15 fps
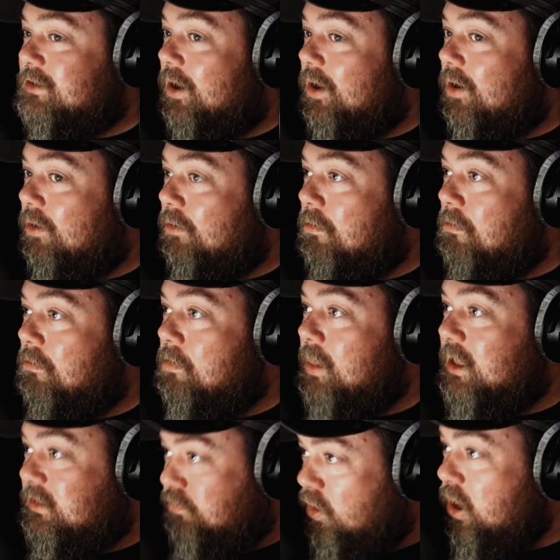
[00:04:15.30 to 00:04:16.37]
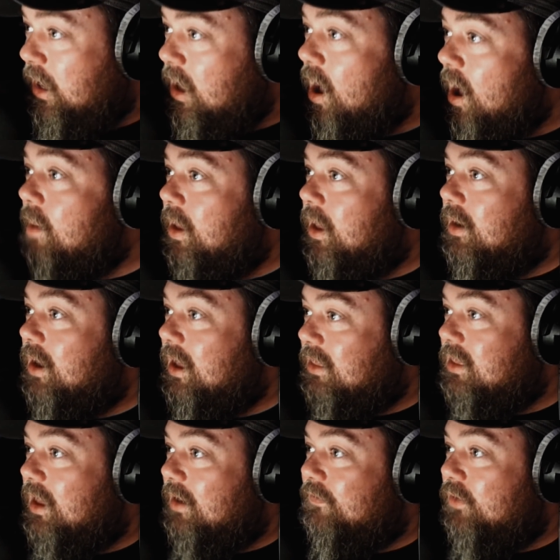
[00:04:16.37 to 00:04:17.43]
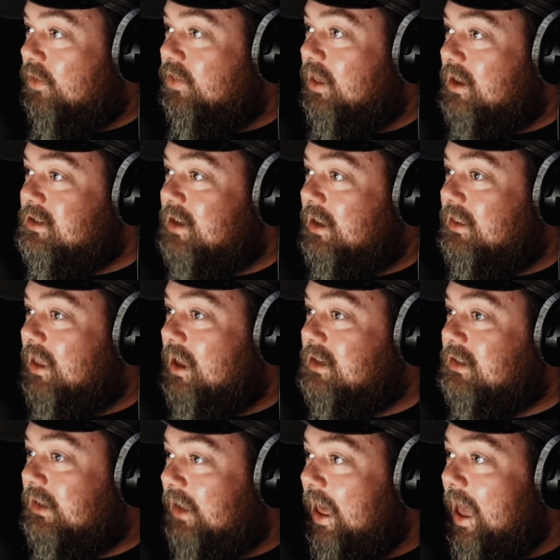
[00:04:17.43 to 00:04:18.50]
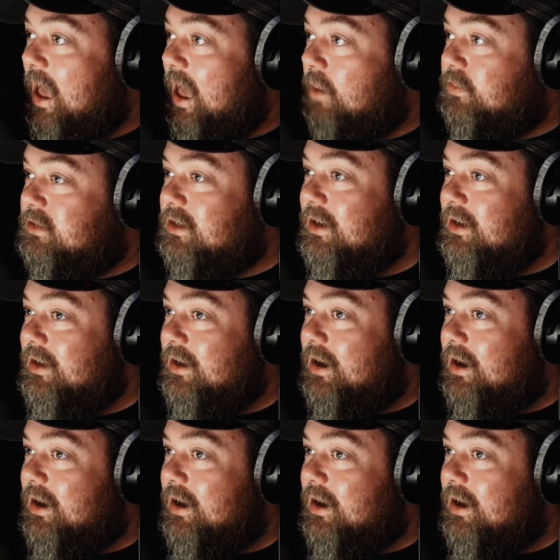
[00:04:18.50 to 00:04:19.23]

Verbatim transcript: So it's pretty common, I think, for things like that to lapse.